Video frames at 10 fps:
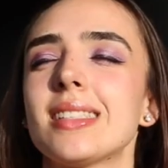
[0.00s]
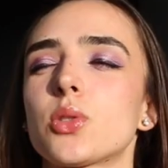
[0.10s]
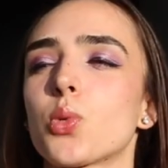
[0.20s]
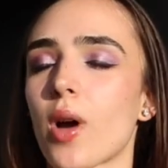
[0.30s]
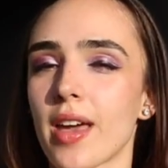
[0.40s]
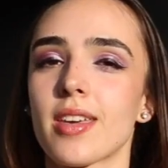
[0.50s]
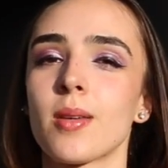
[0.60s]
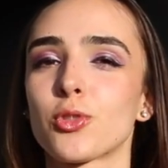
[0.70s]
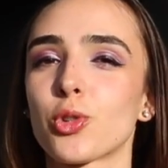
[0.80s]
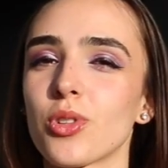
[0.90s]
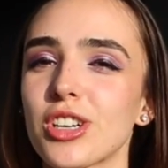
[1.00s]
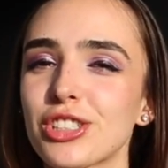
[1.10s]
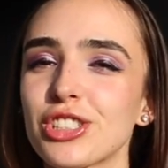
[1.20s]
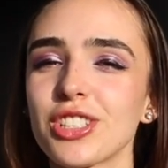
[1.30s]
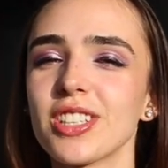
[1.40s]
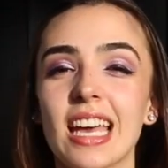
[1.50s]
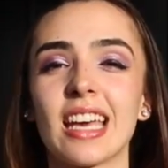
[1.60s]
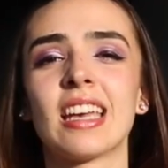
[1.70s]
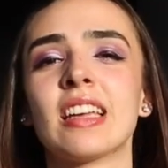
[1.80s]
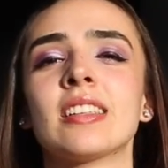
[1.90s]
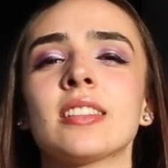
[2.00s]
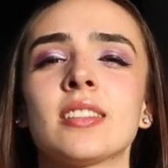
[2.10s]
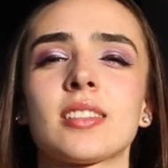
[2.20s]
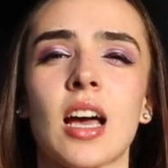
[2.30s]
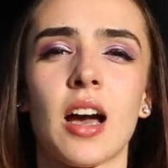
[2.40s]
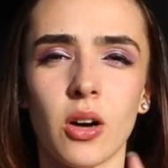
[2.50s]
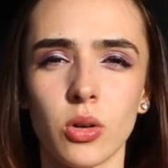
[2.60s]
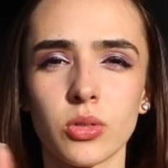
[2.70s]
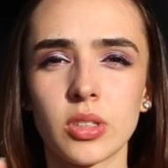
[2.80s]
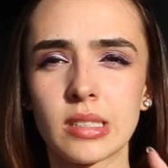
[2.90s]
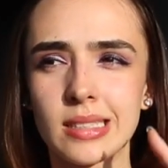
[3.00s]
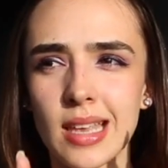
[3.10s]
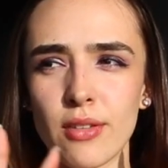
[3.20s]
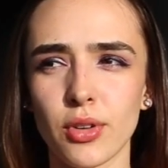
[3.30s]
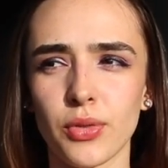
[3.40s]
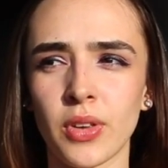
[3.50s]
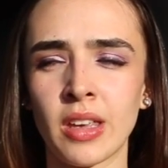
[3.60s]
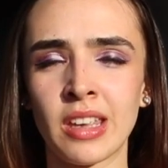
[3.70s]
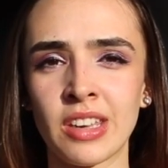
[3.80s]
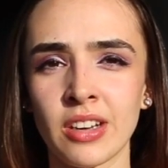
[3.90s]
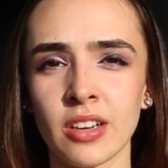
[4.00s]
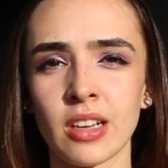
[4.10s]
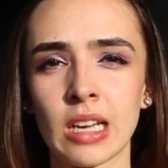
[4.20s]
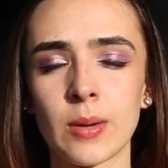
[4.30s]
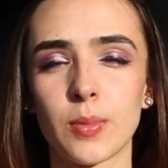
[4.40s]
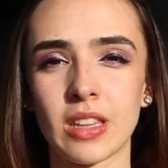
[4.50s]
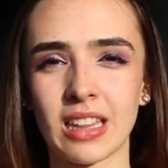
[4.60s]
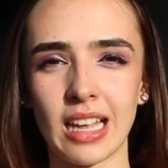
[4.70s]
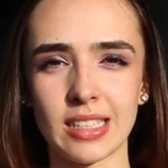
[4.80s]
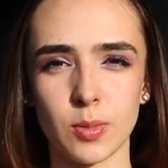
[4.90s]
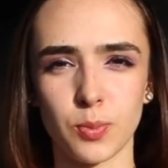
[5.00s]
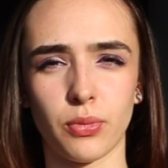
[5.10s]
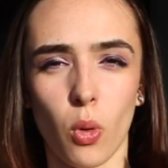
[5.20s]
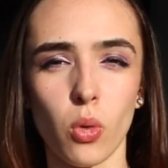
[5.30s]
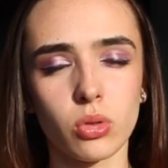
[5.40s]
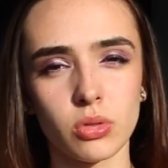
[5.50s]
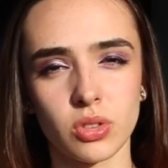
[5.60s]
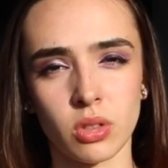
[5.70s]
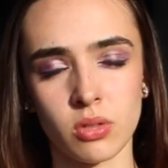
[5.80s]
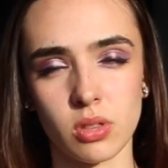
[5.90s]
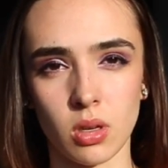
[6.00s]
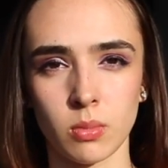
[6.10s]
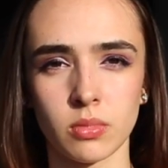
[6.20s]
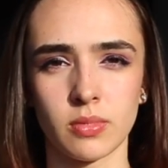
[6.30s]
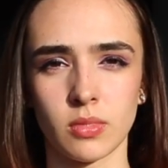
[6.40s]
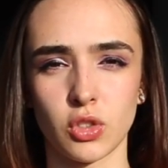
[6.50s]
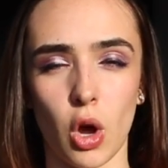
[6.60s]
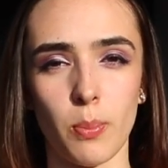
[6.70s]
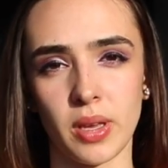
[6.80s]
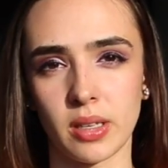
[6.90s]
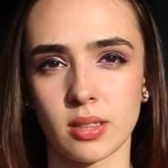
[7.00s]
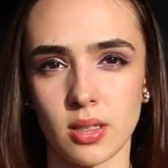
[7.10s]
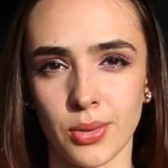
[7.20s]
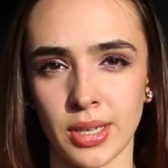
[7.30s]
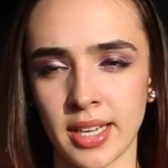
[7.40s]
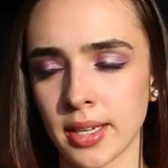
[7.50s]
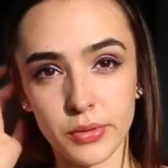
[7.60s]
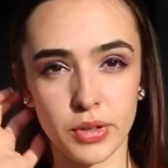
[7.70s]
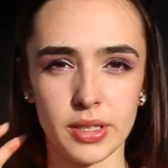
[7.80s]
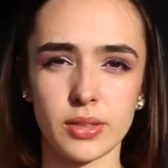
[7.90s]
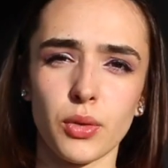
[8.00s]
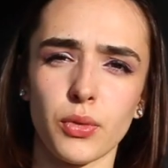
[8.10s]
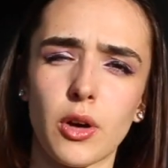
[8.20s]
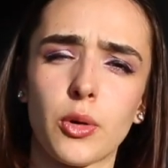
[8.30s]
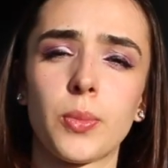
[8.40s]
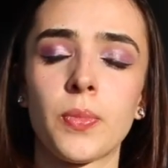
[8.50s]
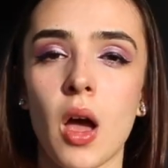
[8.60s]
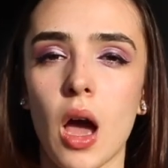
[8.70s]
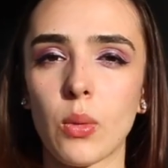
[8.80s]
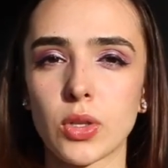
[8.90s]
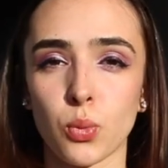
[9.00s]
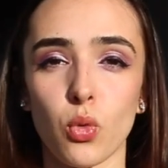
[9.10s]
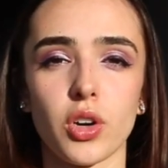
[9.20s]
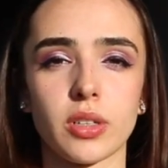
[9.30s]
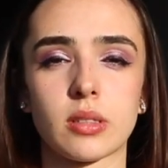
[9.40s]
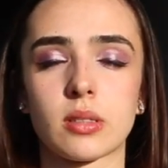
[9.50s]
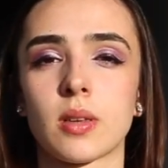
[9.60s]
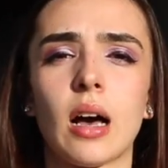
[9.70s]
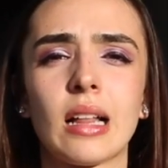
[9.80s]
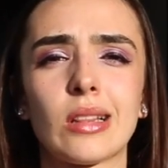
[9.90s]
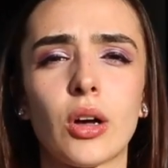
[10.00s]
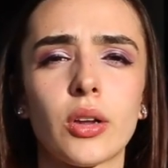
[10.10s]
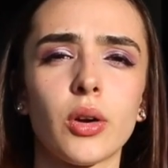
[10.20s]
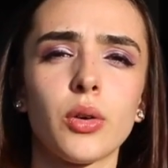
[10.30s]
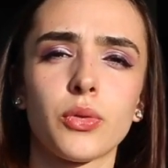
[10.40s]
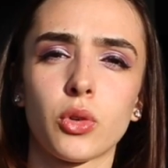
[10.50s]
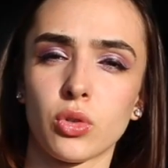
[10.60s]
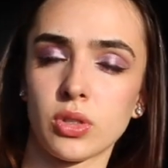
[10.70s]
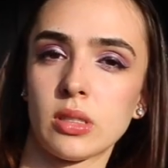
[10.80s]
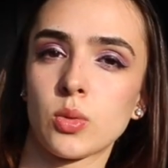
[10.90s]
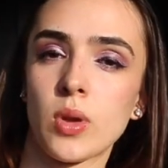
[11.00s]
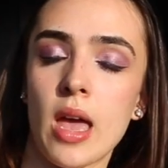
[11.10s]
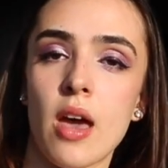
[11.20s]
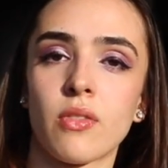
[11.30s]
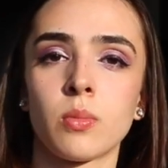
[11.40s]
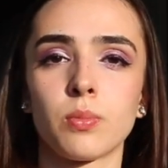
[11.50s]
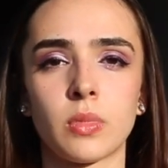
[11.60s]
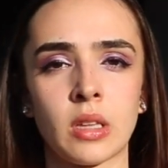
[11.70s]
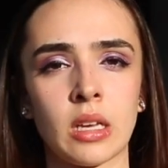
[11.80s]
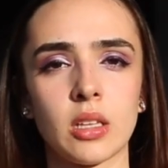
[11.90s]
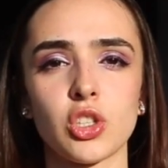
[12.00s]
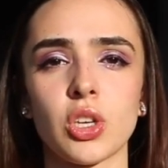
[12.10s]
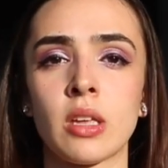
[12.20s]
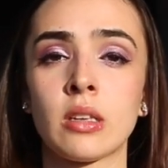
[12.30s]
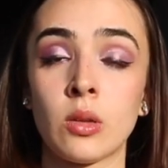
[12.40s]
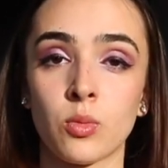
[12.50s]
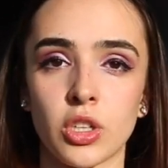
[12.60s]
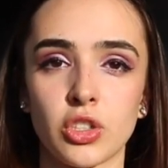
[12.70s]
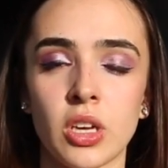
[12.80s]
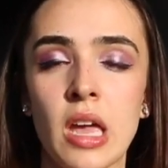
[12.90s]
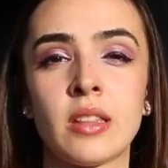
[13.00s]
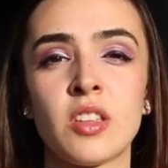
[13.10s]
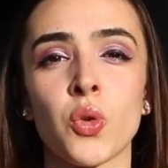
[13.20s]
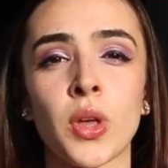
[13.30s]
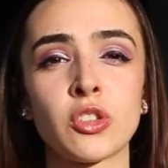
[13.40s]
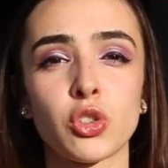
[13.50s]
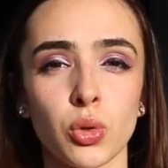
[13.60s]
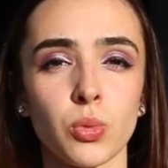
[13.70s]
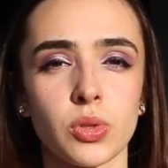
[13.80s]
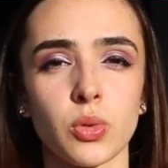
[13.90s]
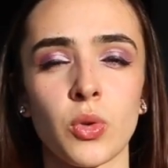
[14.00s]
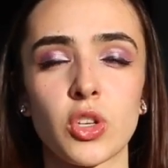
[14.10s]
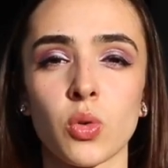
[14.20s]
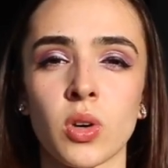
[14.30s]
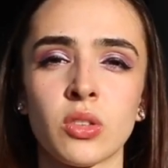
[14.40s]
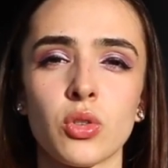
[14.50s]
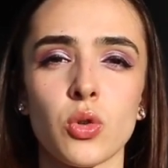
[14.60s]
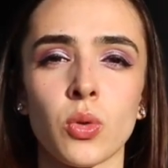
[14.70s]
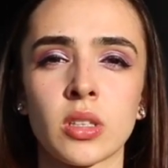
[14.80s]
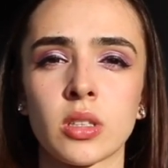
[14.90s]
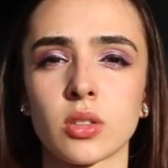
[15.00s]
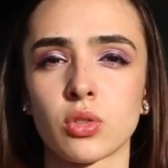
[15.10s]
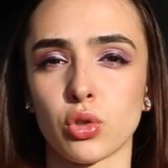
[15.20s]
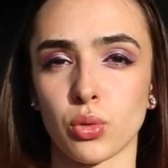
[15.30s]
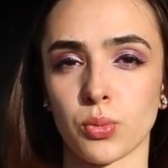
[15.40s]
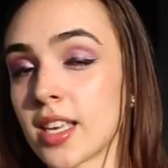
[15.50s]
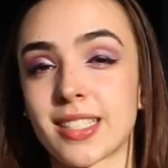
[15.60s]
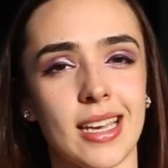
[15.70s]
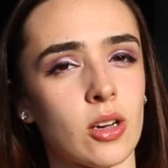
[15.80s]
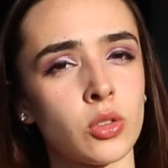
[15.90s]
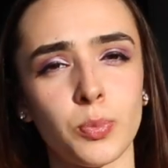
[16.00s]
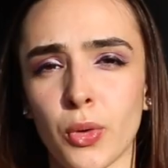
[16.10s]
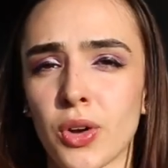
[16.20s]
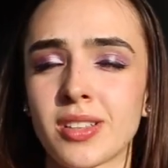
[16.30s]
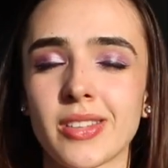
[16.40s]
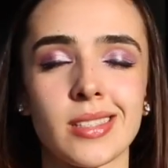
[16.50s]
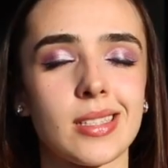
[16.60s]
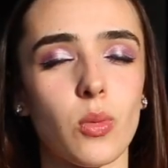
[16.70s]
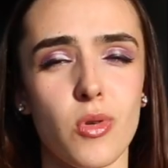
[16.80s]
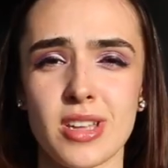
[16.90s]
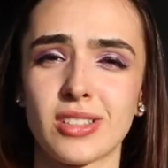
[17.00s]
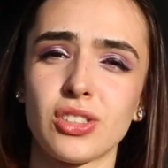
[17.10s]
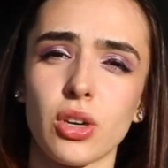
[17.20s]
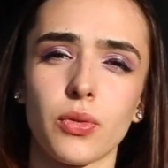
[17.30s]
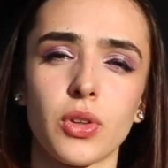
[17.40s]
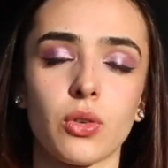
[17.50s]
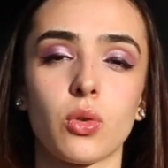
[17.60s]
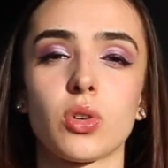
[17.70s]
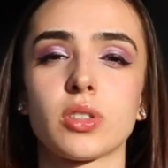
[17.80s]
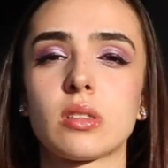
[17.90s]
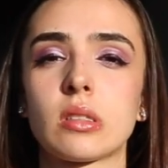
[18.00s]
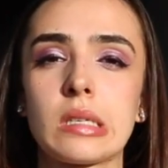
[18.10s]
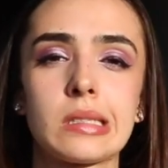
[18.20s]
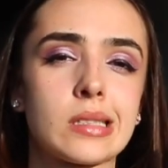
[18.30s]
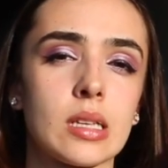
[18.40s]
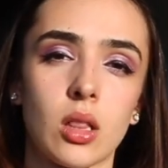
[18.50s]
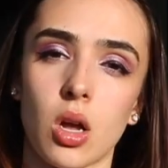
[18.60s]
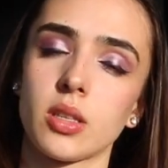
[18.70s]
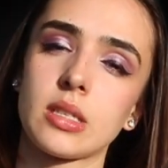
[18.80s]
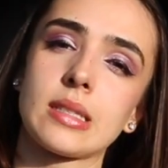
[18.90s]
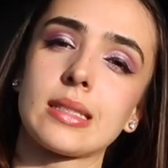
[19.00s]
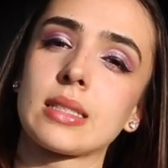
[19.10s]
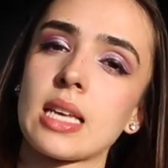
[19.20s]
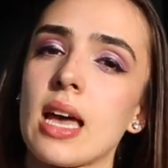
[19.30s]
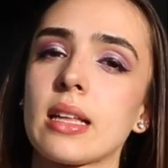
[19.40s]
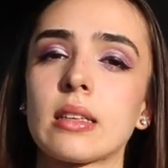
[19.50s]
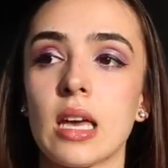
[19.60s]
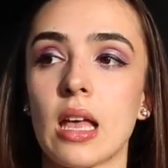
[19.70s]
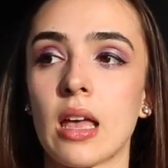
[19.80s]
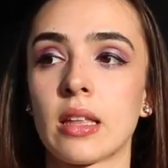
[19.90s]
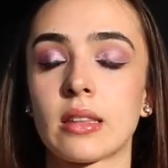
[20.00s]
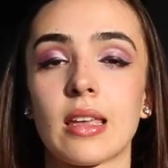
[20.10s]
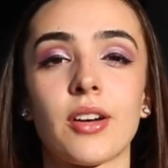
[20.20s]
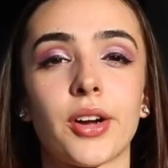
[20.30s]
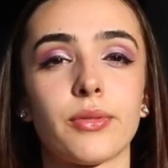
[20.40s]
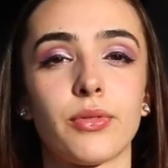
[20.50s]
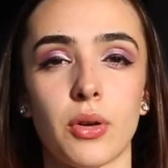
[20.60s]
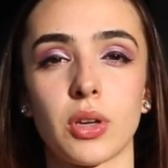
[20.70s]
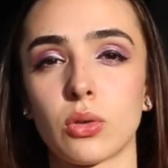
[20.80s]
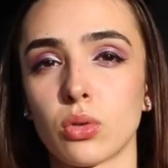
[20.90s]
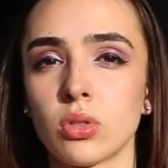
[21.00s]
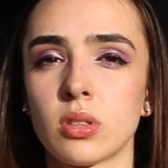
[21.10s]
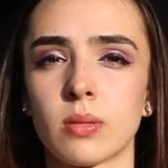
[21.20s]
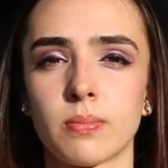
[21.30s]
is why I came to Russia and how is everything here, but let's focus on some topics, okay? First of all, how it works. A lot of courses we have in English and in Russia, and you can choose which one do you wanna do. Second point is the quantity of the courses. It's a lot, as I said, and they are very good.